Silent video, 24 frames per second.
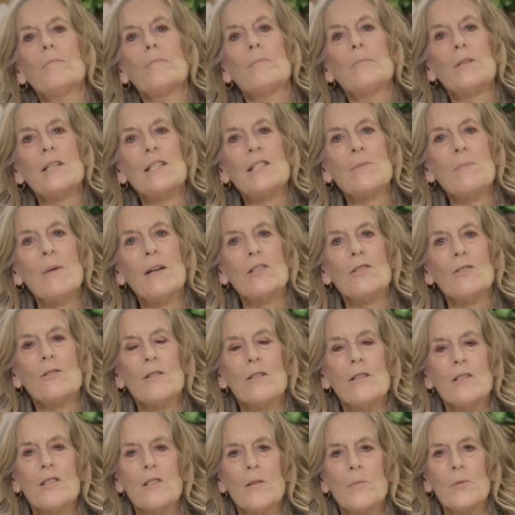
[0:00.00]
Please make
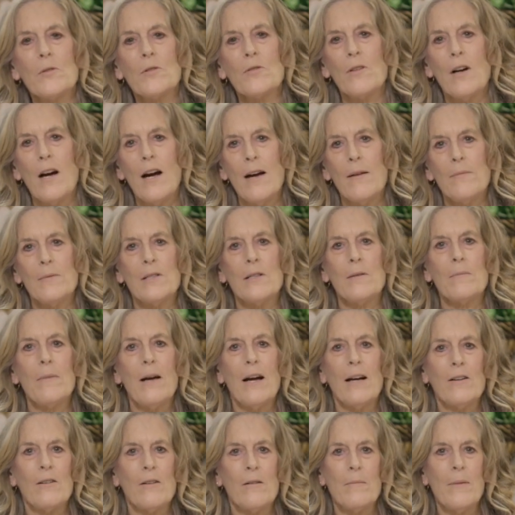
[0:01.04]
sure to subscribe to
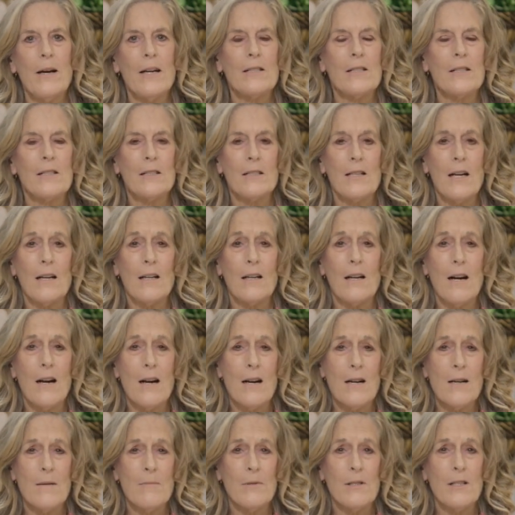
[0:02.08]

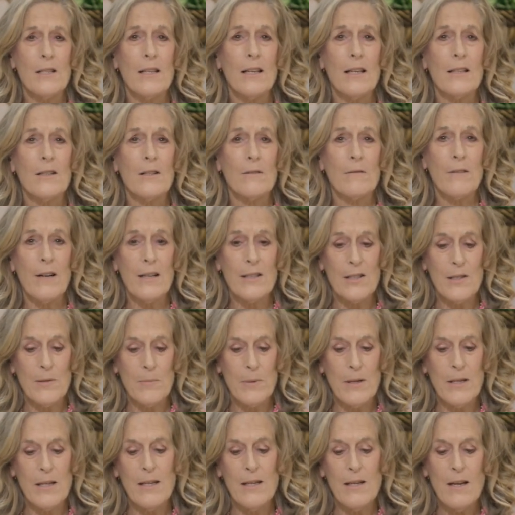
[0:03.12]
macromagic.com to get the
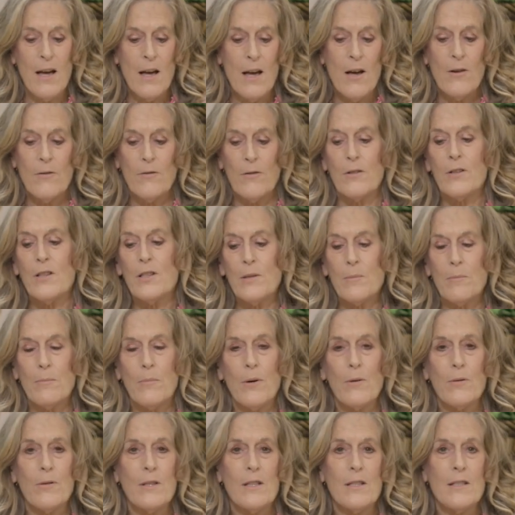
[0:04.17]
recipe for
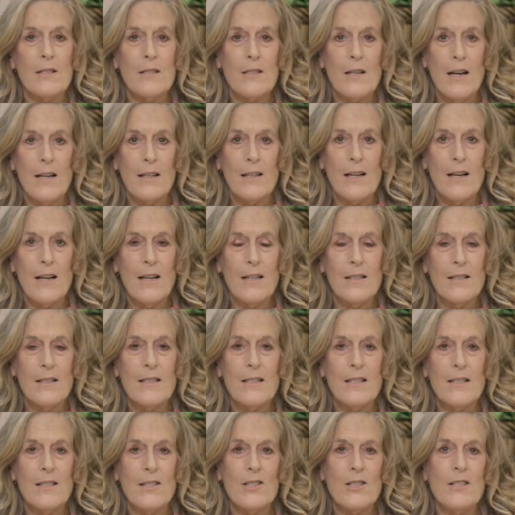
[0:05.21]
both these daikon
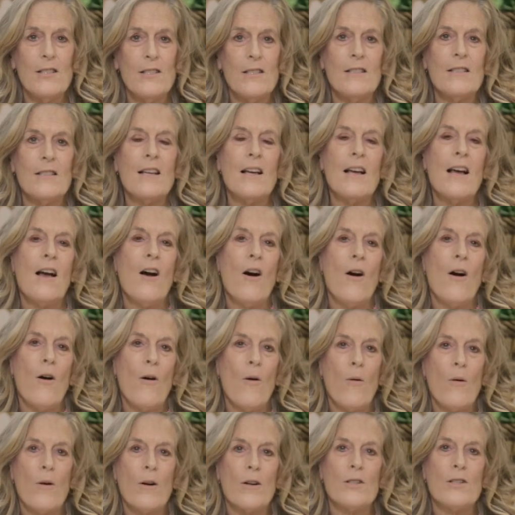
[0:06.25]
dishes,
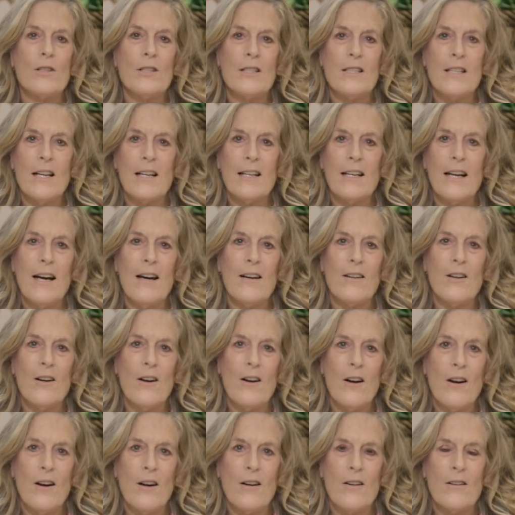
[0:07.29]
or to check out
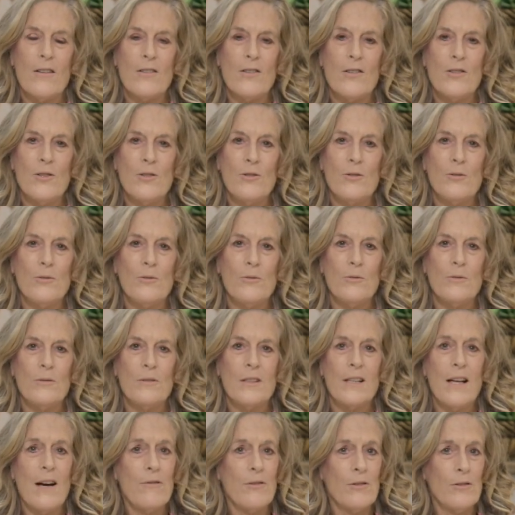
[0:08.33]
our new
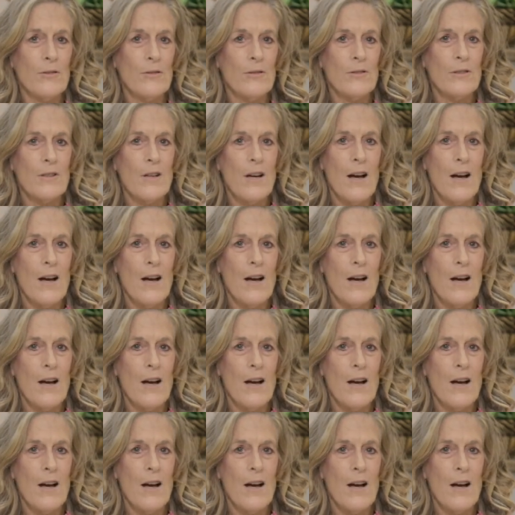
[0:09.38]
leveled